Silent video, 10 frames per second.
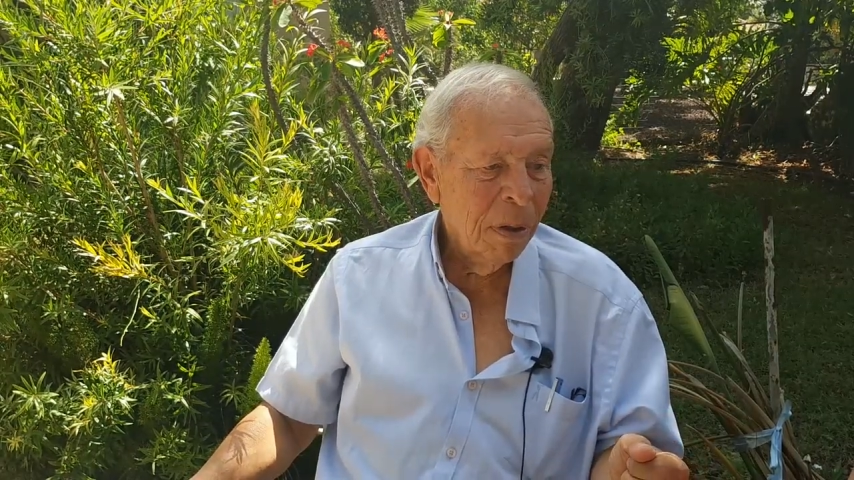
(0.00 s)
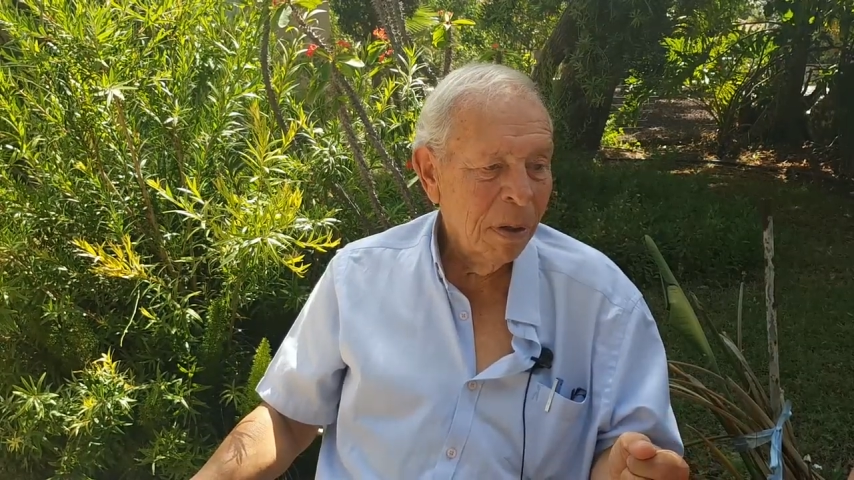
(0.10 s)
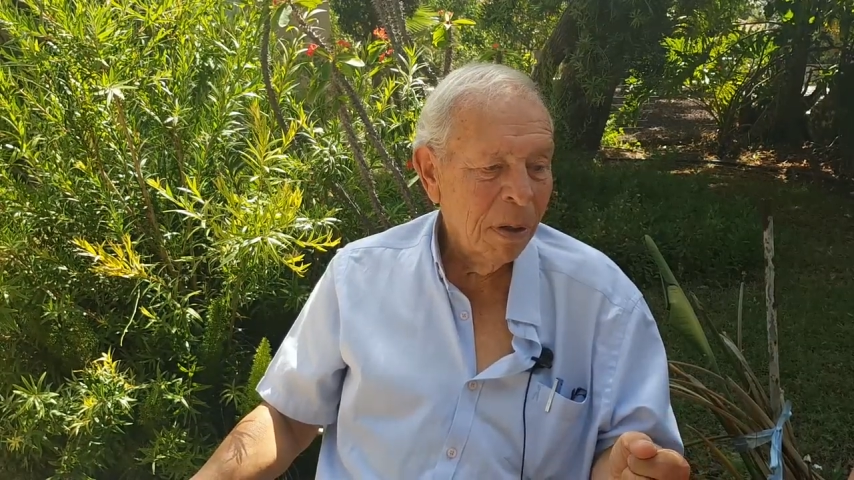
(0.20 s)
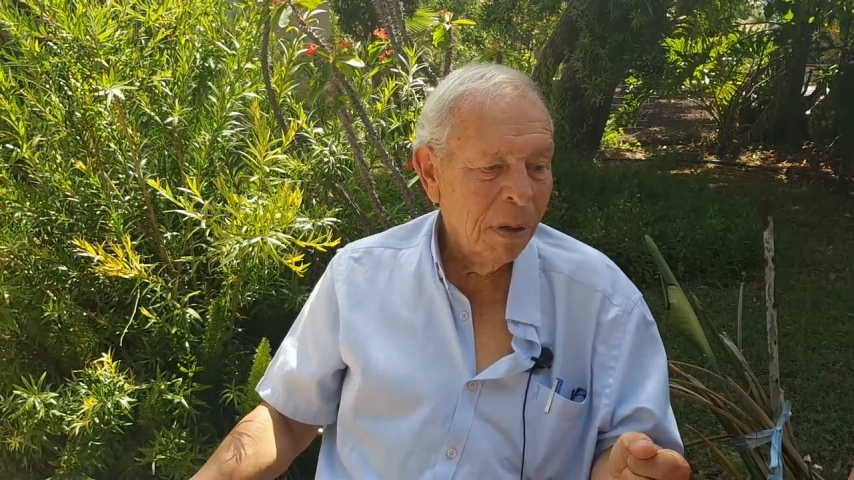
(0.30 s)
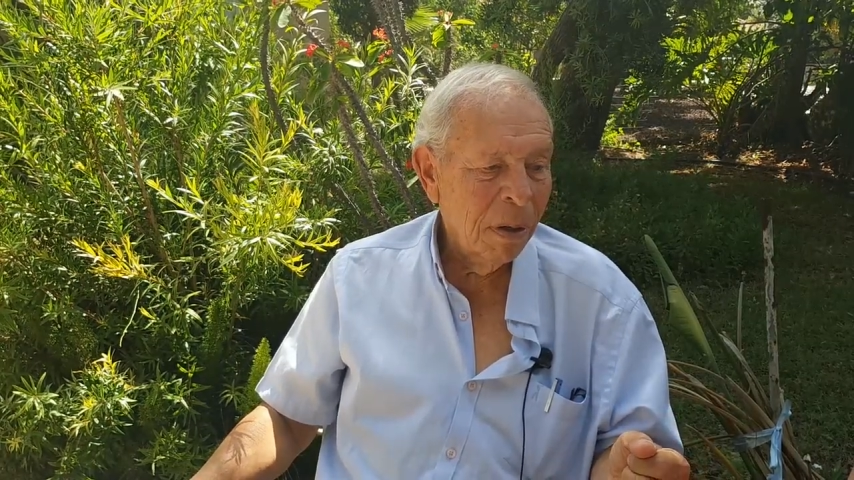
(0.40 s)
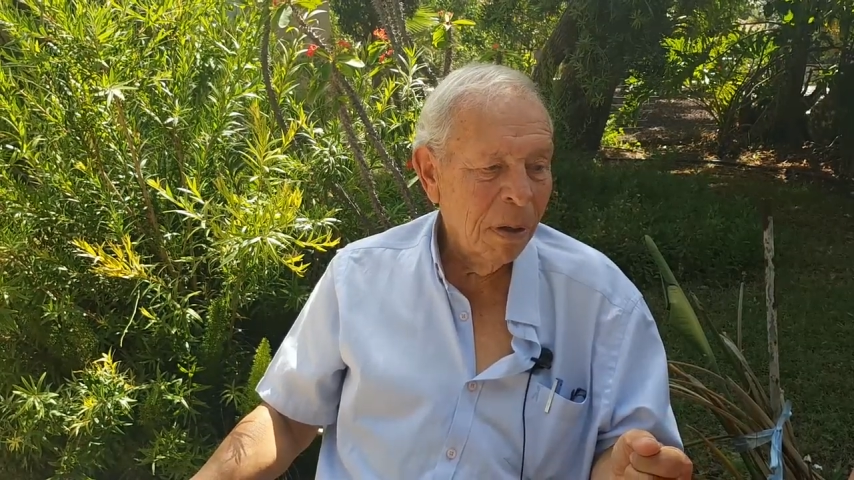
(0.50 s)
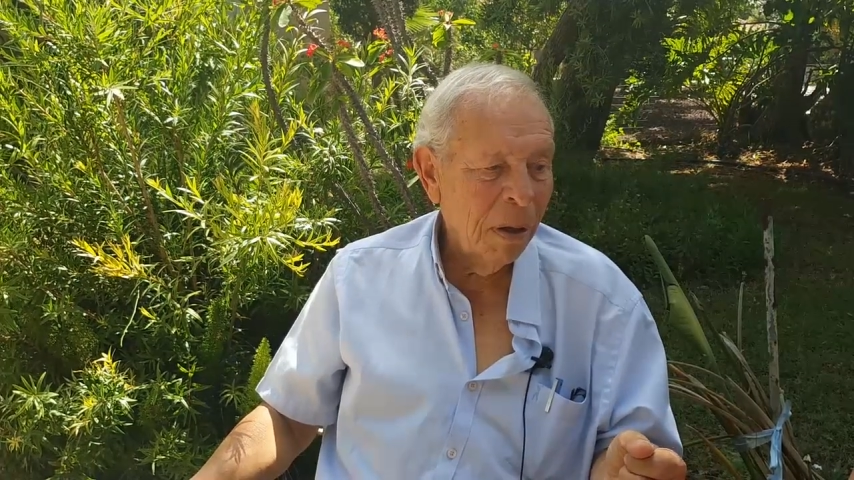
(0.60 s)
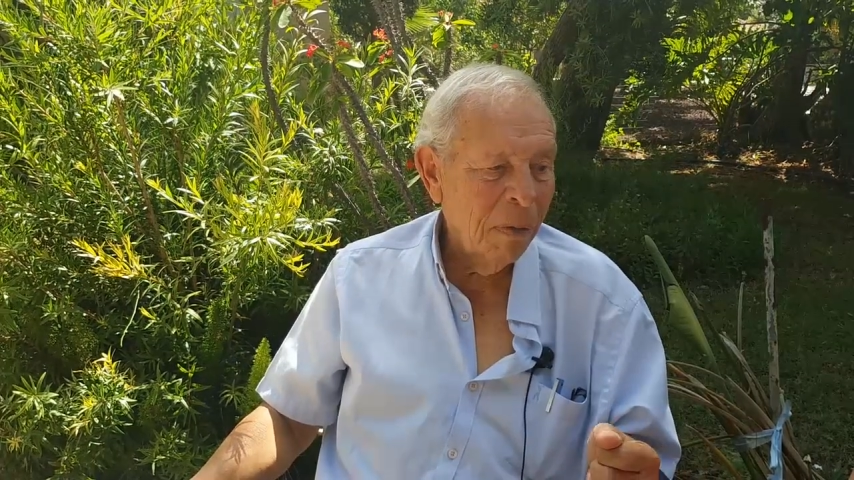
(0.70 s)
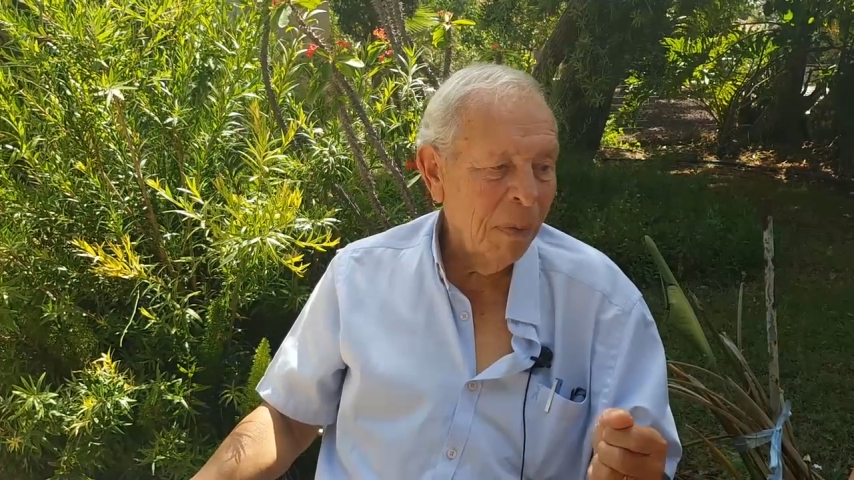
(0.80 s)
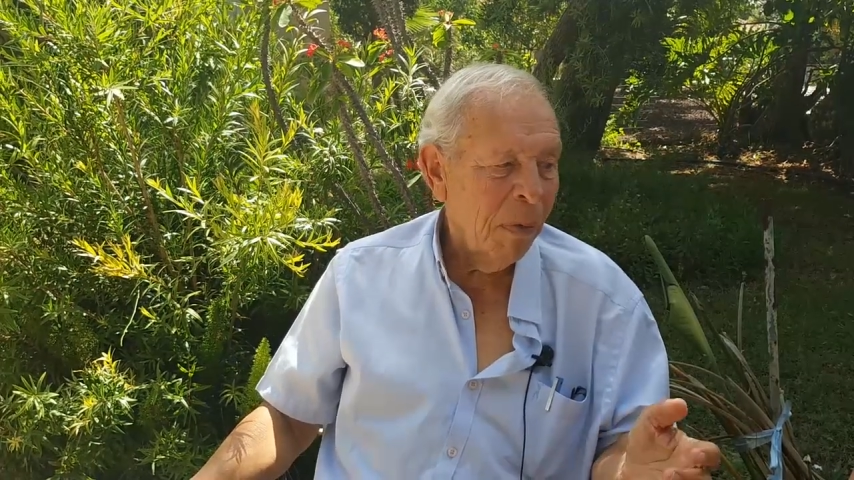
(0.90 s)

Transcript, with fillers: even